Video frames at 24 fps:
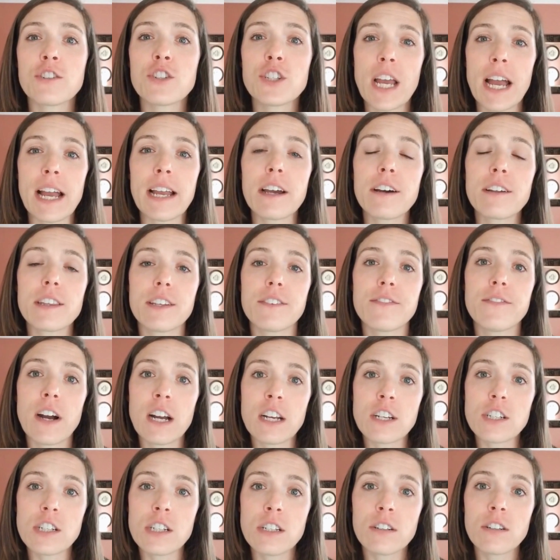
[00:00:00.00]
check out the
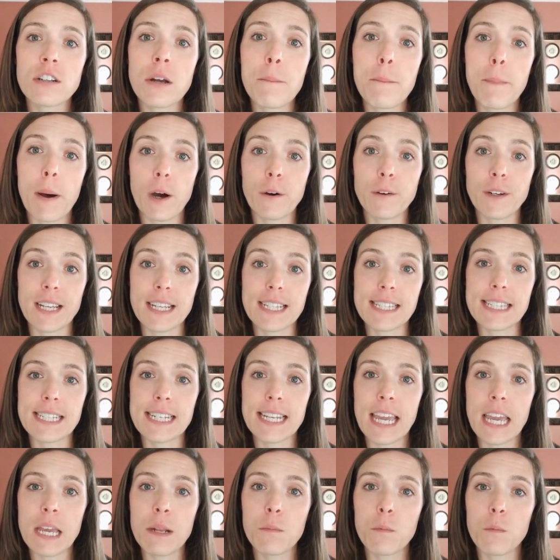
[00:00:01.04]
functional components
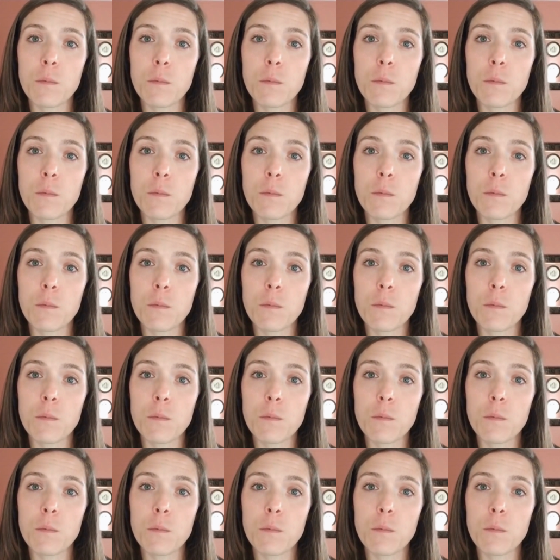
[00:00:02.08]
to gain